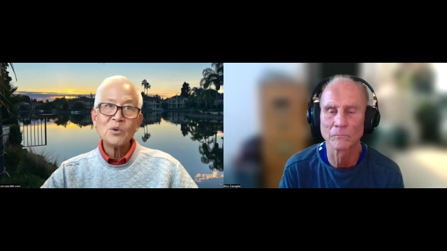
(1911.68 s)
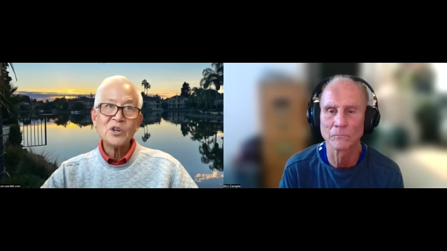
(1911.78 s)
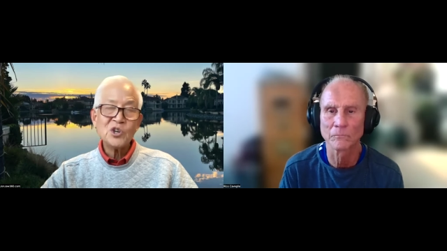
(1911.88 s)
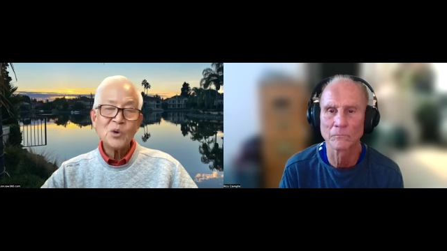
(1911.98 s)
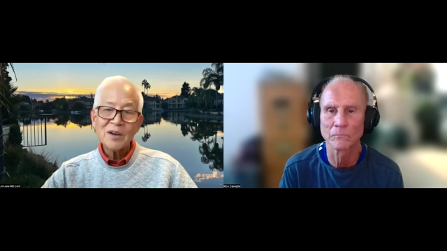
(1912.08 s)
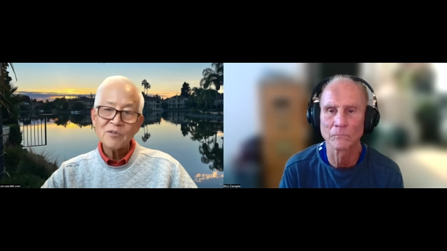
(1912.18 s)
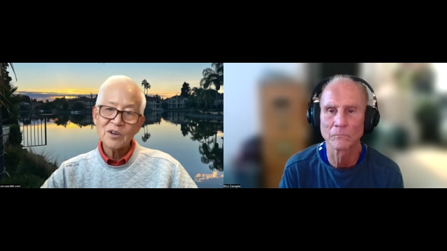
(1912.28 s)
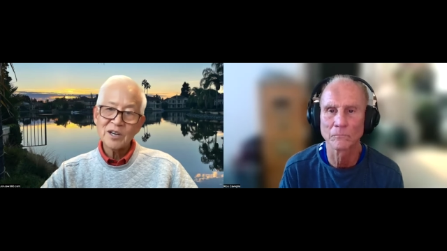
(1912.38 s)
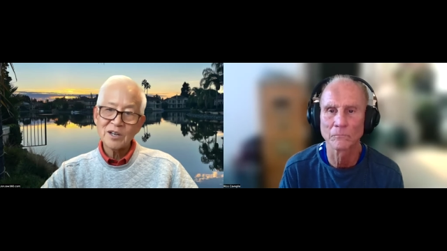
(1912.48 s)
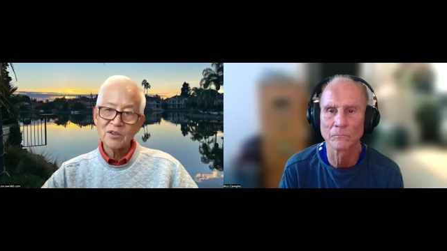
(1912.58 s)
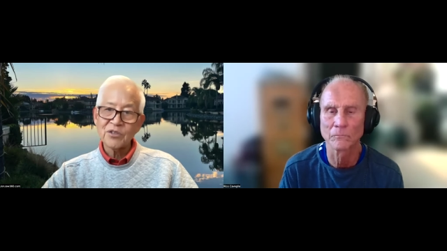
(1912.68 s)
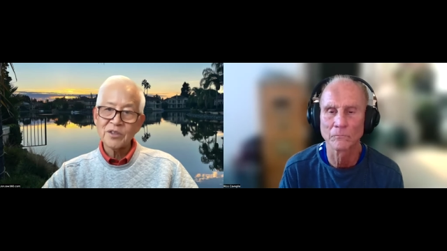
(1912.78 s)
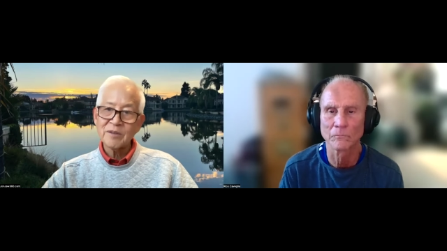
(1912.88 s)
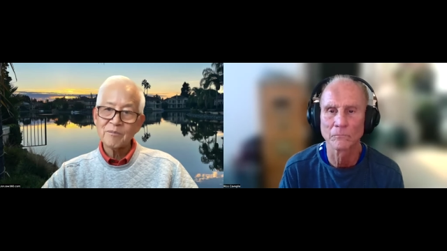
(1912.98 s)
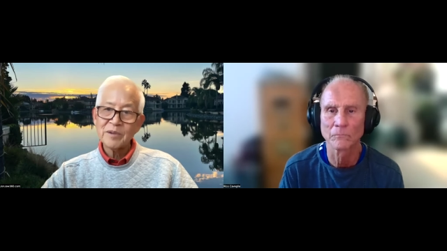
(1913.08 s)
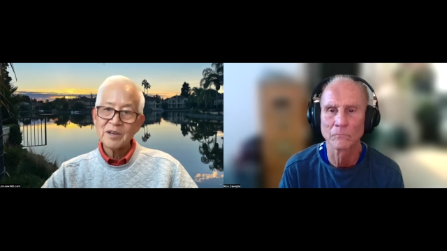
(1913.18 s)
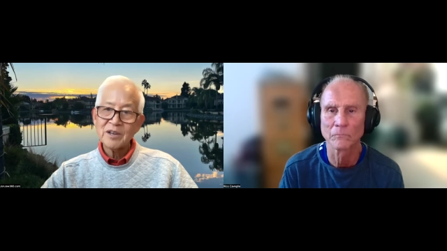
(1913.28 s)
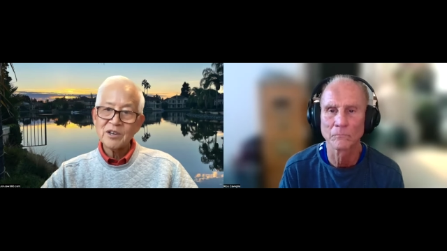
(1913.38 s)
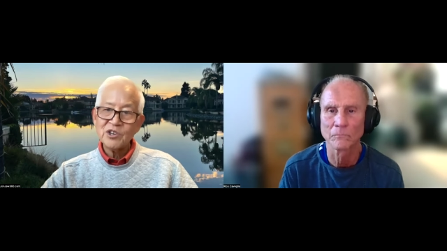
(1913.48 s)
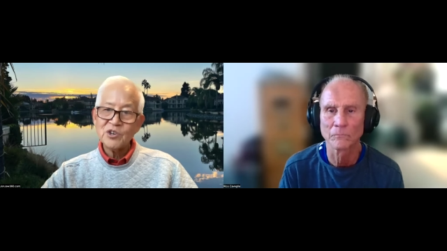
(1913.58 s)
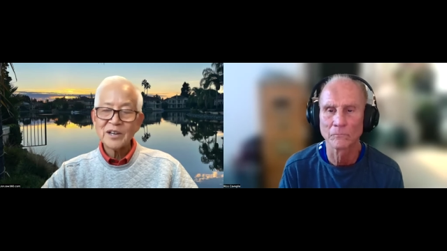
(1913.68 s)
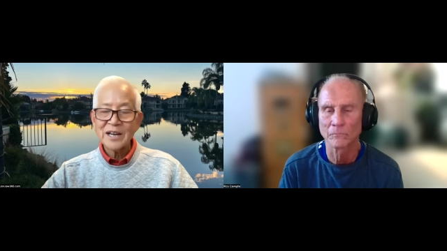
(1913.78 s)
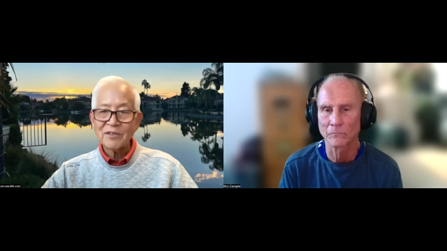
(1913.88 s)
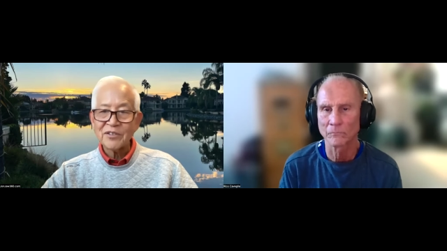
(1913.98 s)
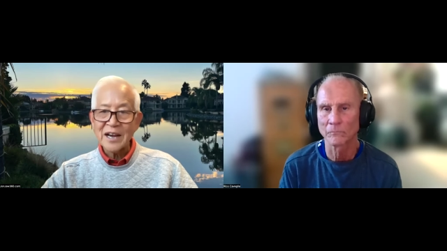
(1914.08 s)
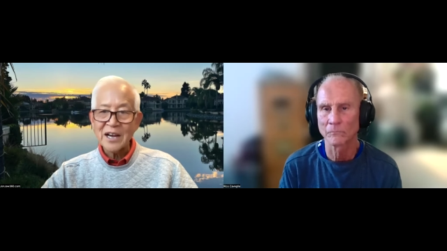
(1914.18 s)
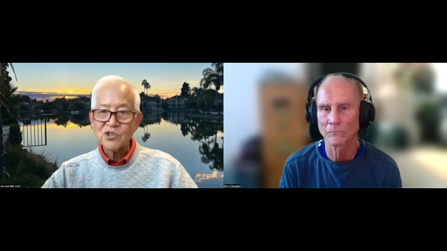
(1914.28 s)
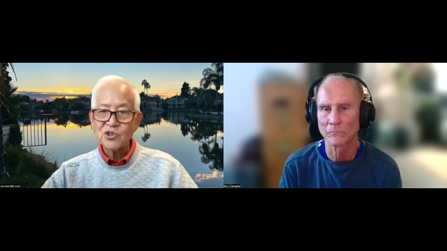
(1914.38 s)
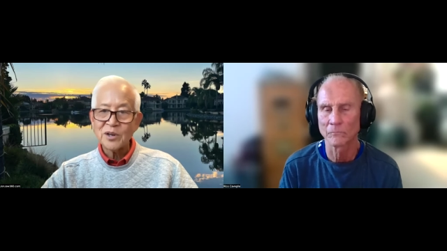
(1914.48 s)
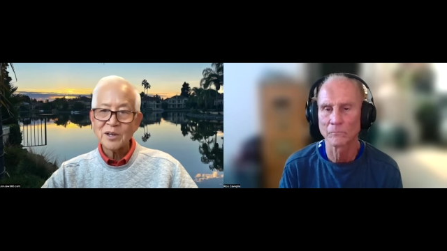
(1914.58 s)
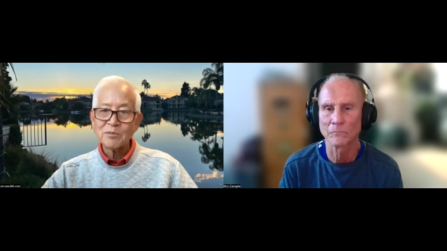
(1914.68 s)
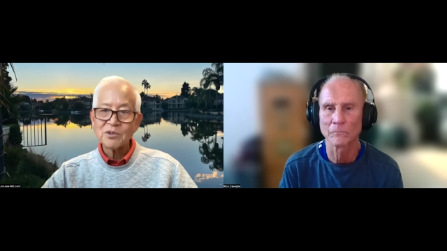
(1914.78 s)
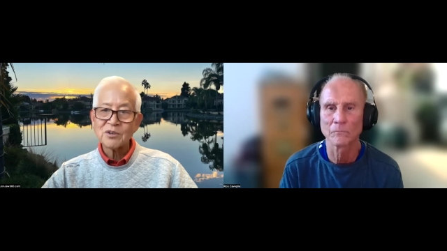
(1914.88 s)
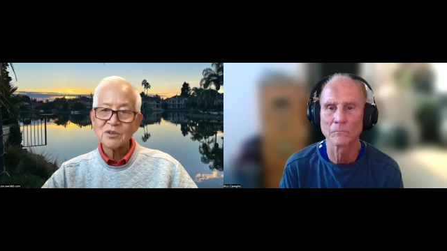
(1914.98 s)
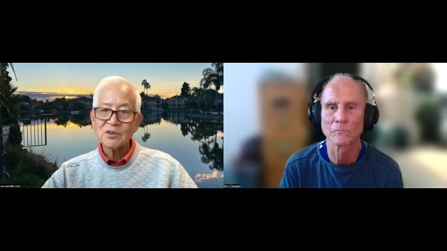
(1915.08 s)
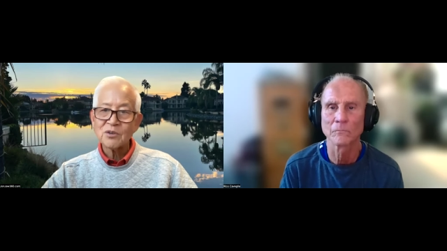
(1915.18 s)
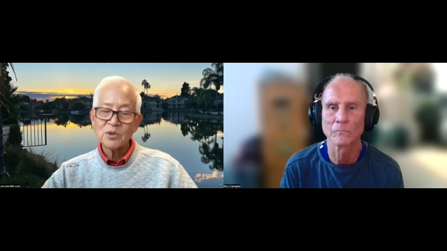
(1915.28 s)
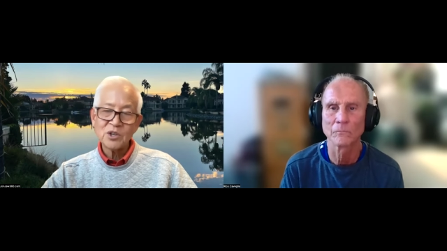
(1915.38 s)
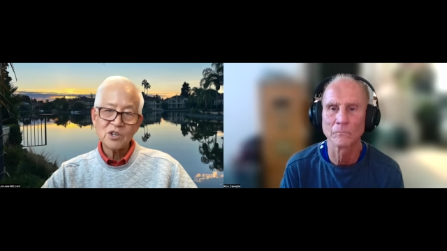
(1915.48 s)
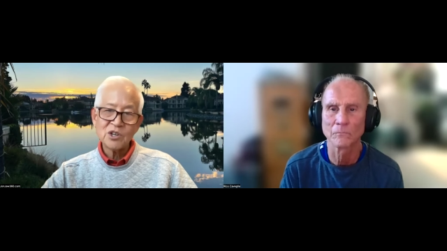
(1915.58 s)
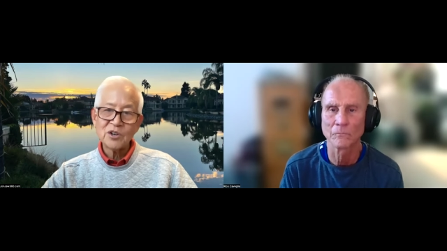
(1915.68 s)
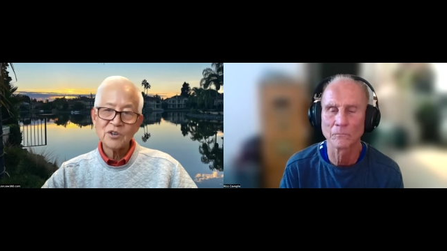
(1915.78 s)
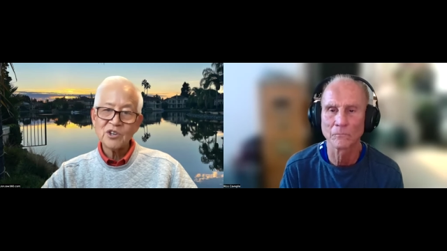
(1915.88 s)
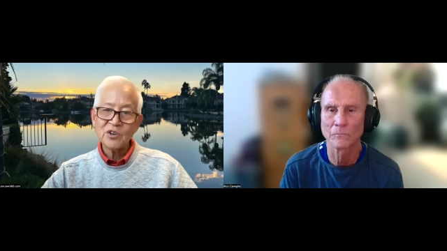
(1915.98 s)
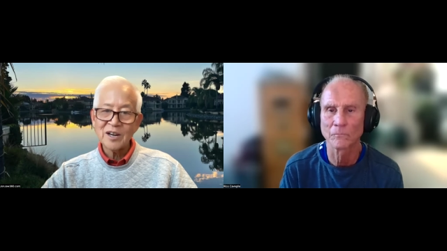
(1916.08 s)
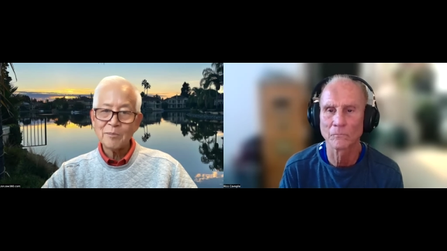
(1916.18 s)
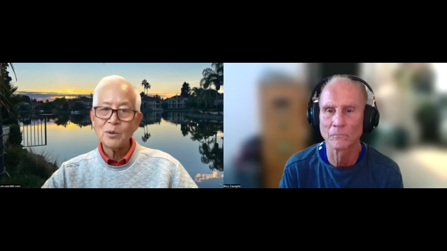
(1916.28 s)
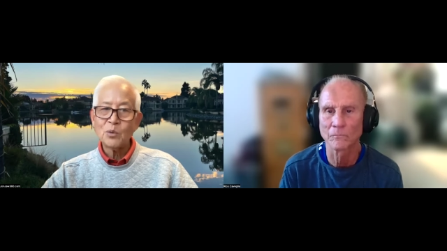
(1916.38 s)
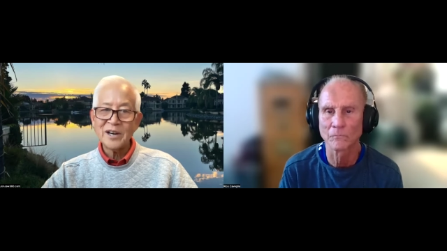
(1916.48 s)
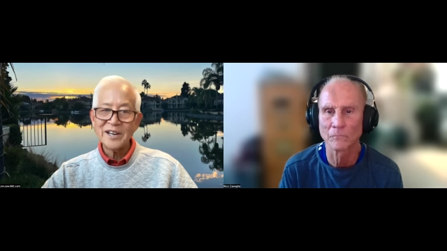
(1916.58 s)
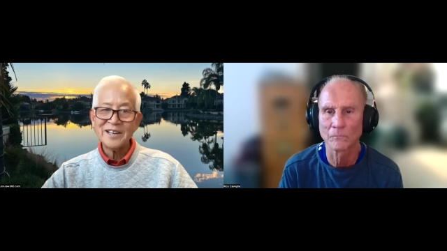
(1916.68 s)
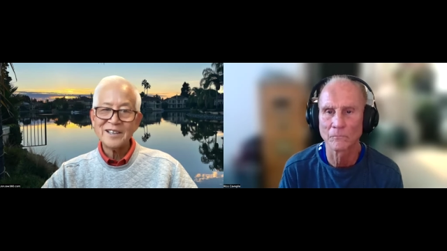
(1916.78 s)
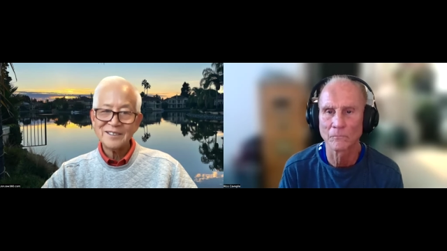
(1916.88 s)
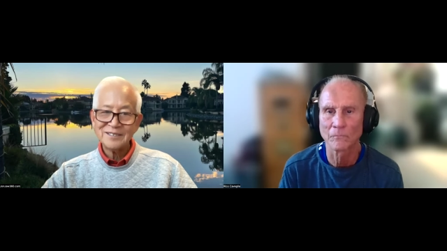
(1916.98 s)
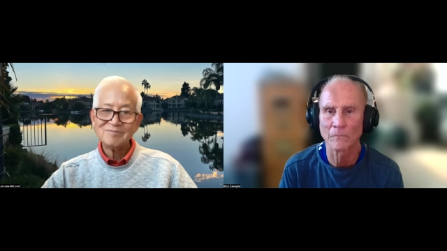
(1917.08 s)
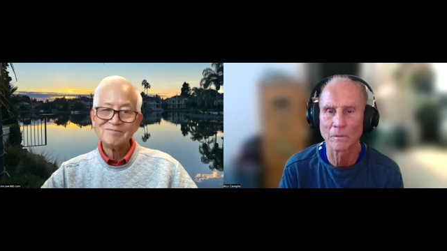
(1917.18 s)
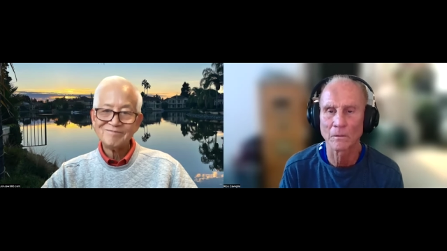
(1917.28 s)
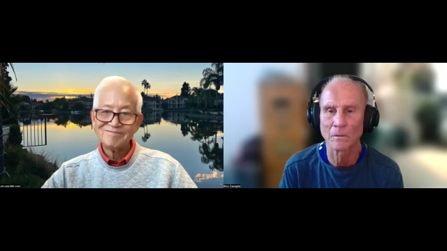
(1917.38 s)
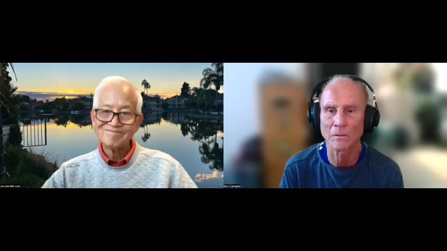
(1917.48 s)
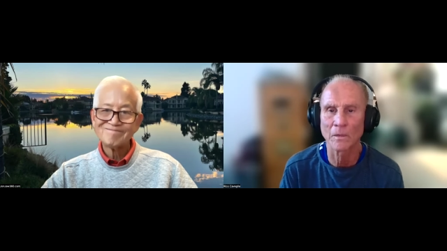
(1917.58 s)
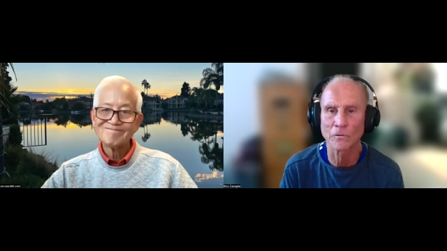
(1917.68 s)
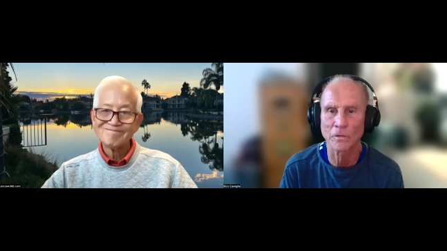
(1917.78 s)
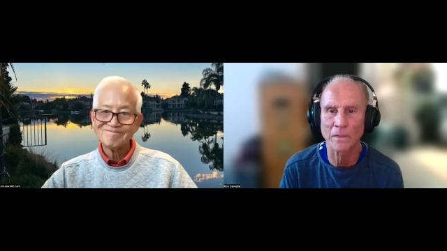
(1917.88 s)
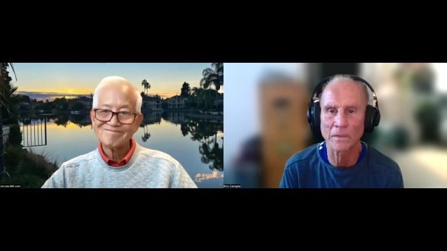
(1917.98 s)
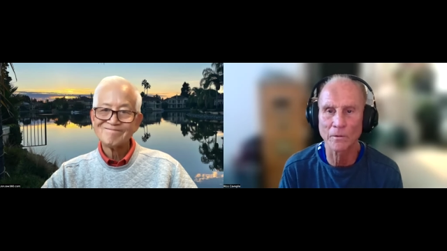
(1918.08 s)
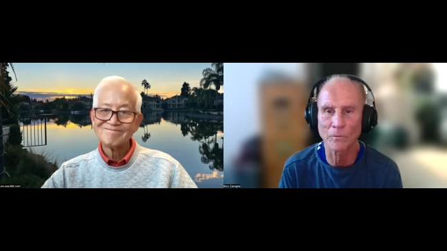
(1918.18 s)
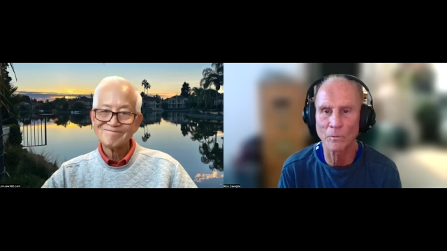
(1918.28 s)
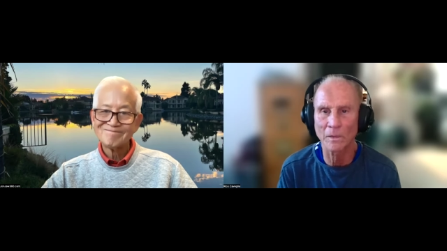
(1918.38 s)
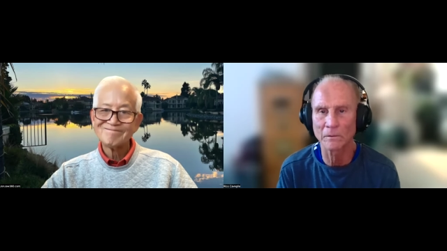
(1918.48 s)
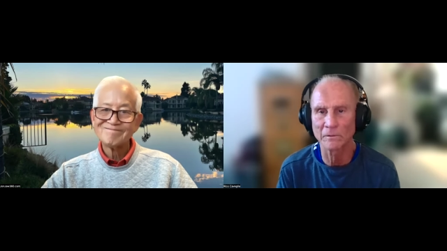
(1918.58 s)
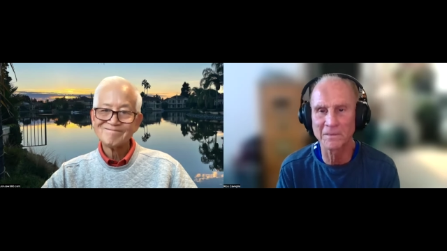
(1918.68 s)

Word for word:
Speaker 1: when you have your health, you can have a thousand dreams. When you don't, you have but one.
Speaker 2: Yeah, trying to get well.